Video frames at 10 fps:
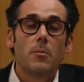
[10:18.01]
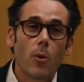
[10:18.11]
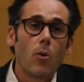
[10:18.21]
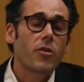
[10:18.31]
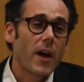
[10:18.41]

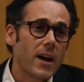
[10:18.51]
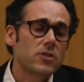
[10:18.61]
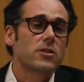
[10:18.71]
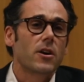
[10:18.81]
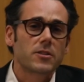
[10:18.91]
both
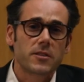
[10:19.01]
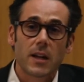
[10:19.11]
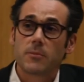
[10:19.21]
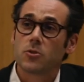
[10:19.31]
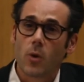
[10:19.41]
actually are
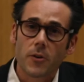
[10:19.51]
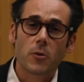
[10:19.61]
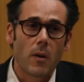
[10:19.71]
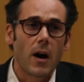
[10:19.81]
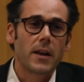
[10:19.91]
set up to
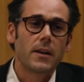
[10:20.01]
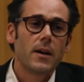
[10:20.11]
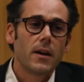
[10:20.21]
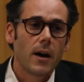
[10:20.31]
undermine